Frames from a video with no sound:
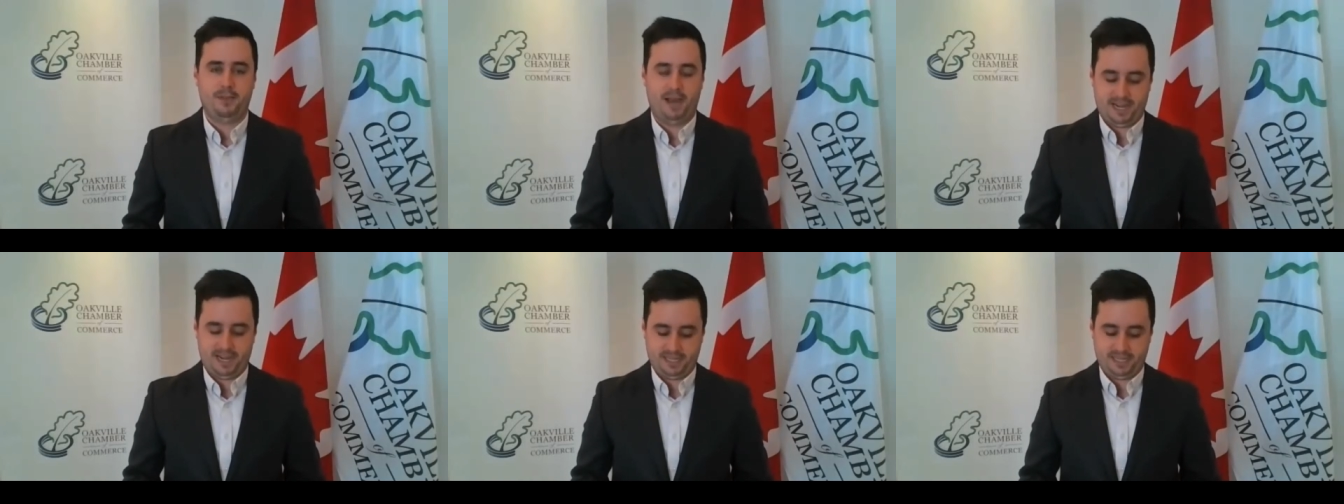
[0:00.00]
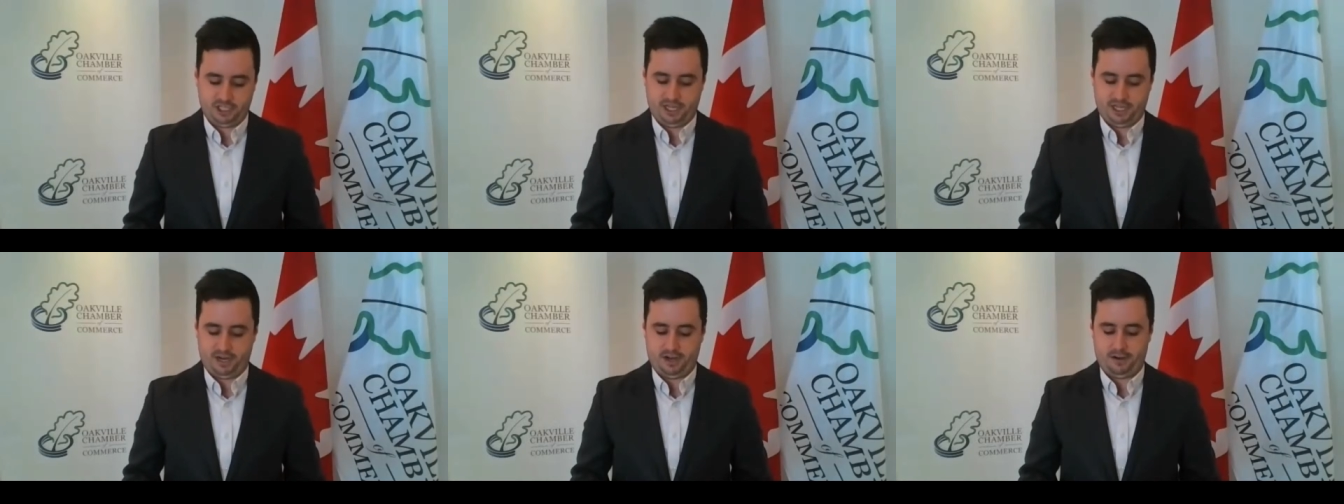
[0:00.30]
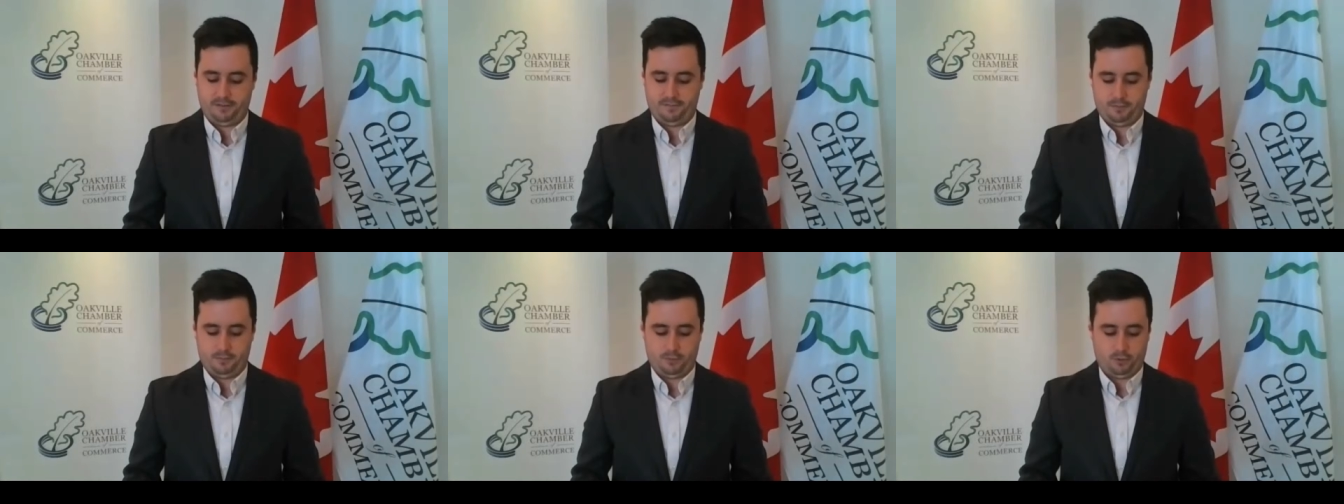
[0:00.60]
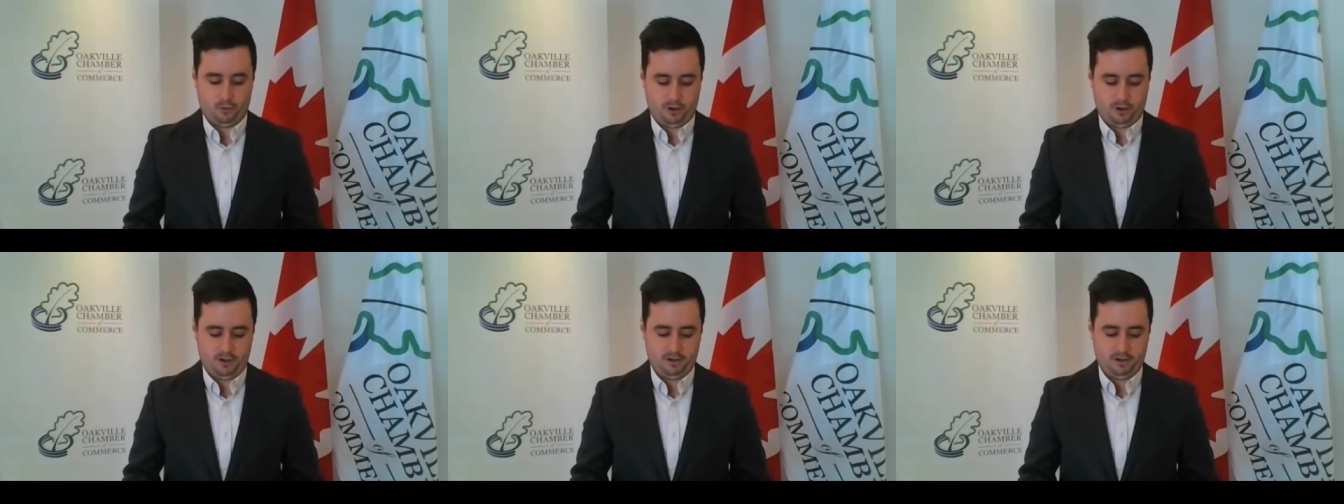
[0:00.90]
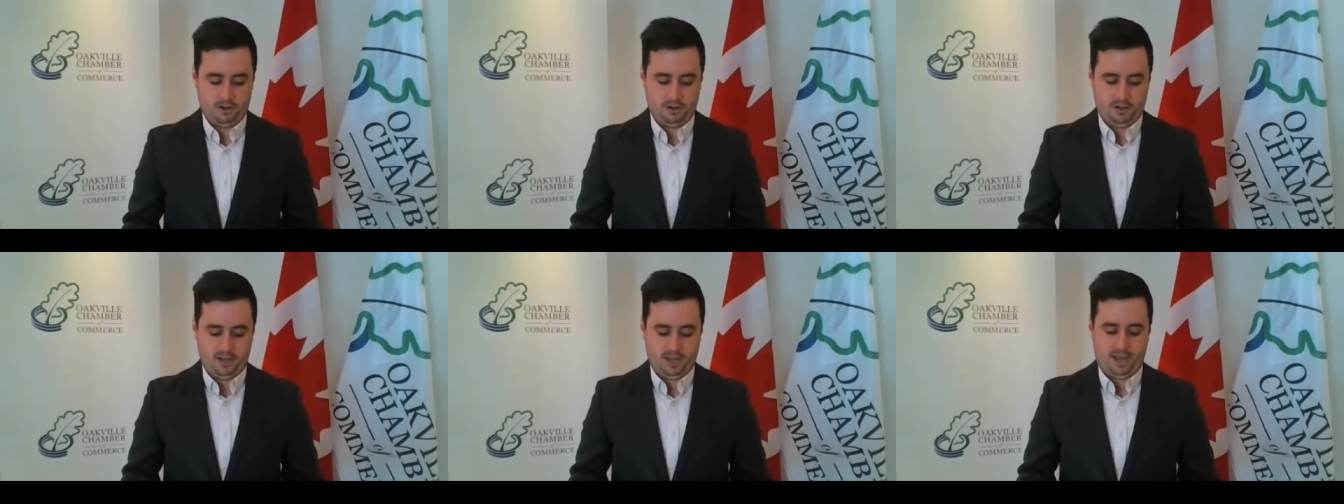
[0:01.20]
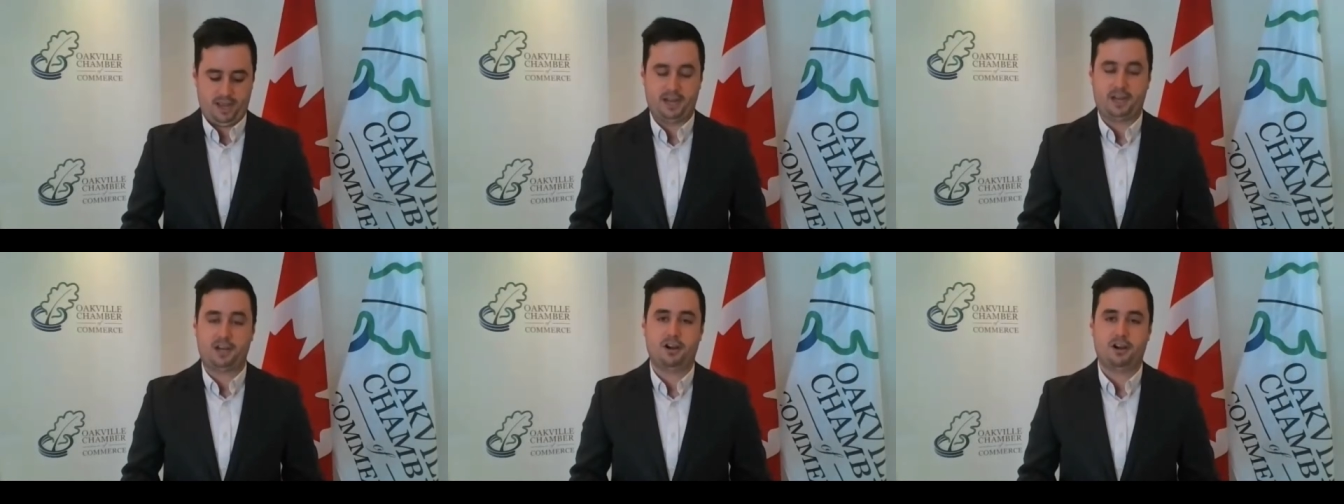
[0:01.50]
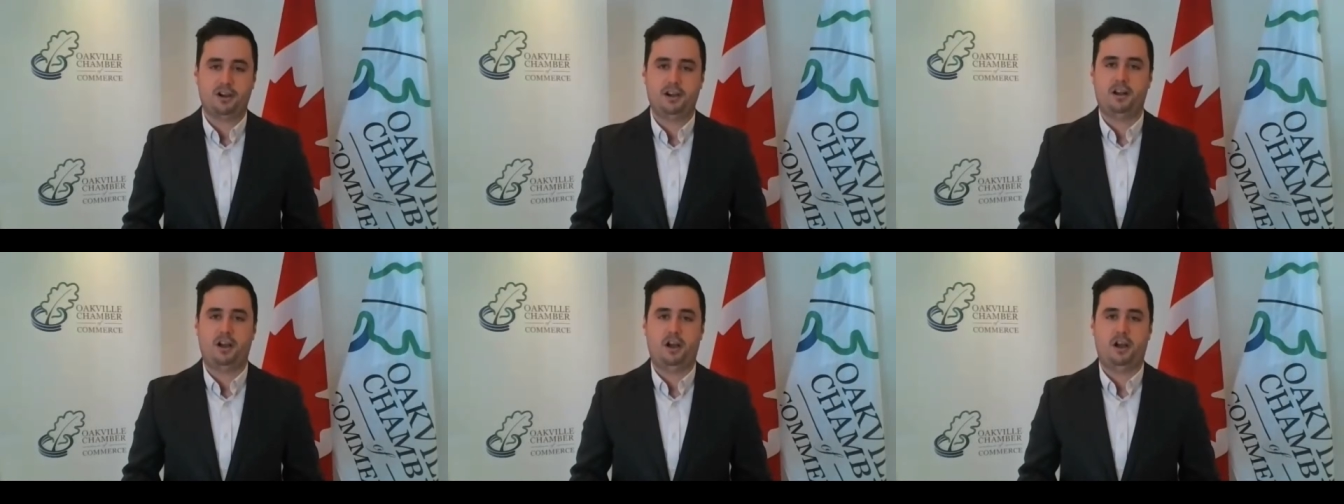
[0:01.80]
past chair of the board and
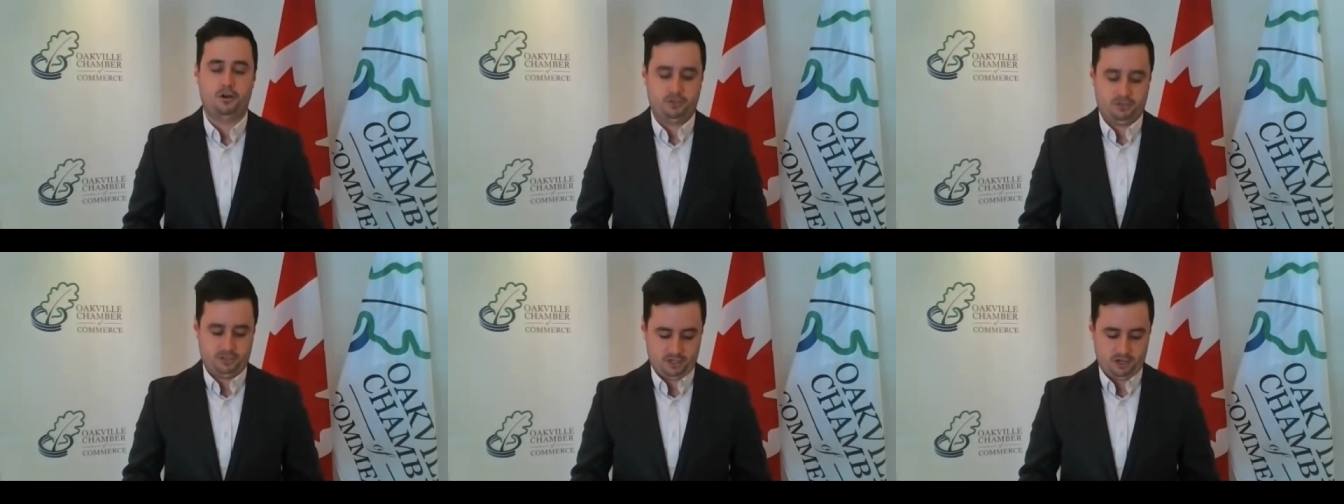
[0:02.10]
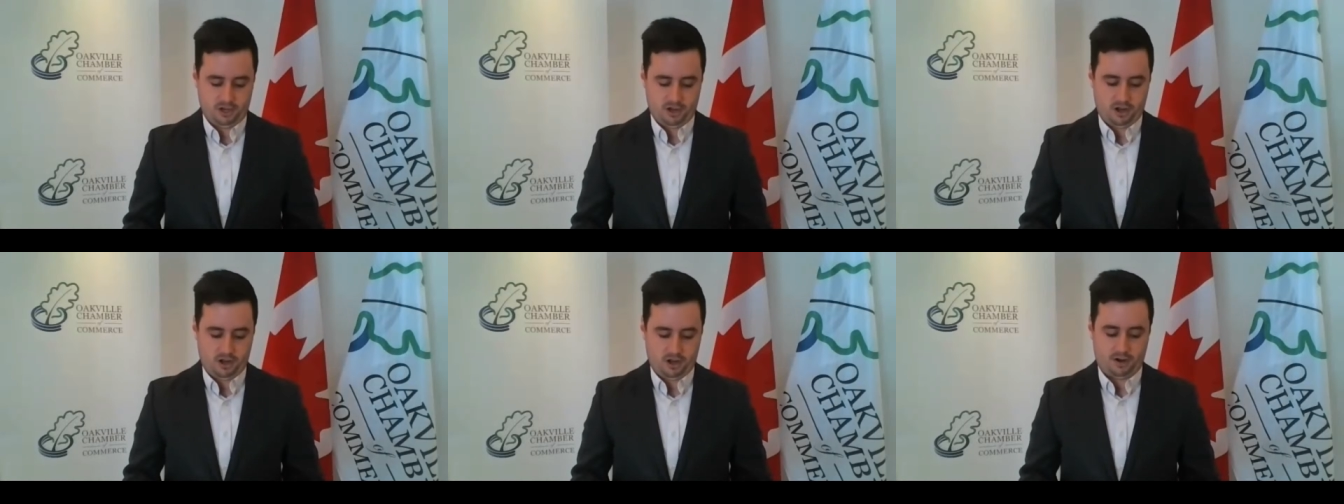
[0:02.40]
current host